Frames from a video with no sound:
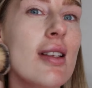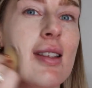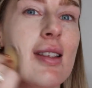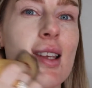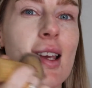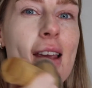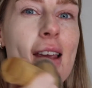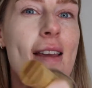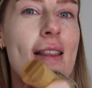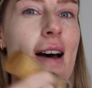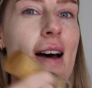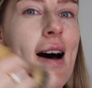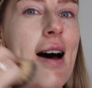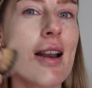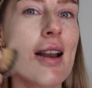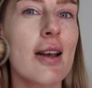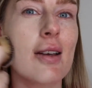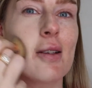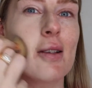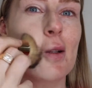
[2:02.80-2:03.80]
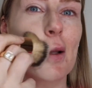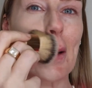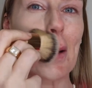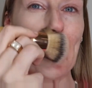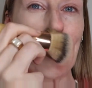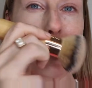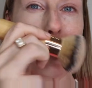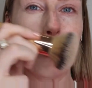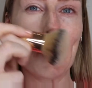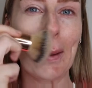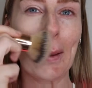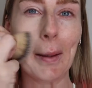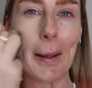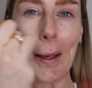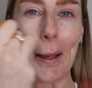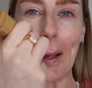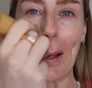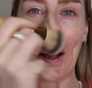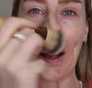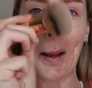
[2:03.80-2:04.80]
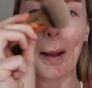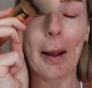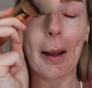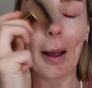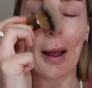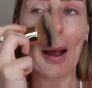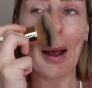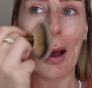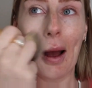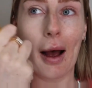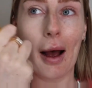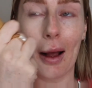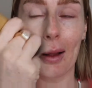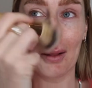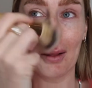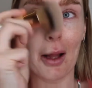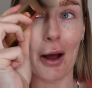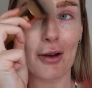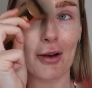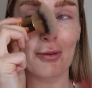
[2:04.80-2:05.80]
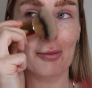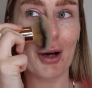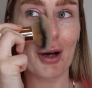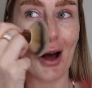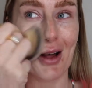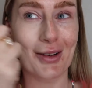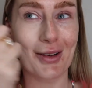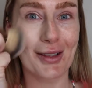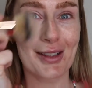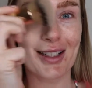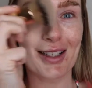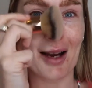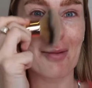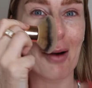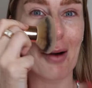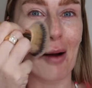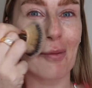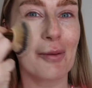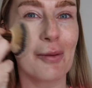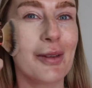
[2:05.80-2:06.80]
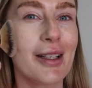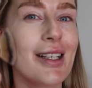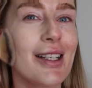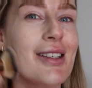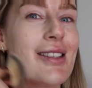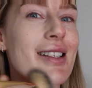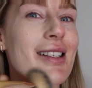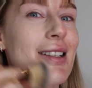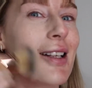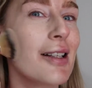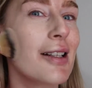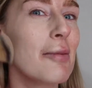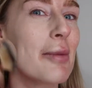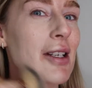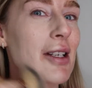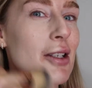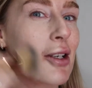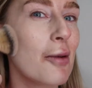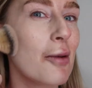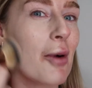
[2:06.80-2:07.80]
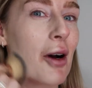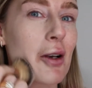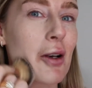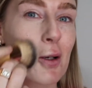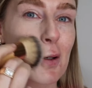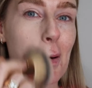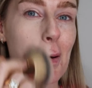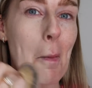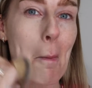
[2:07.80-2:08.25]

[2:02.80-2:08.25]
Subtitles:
see that is literally a lot of product. I probably used a little bit too much,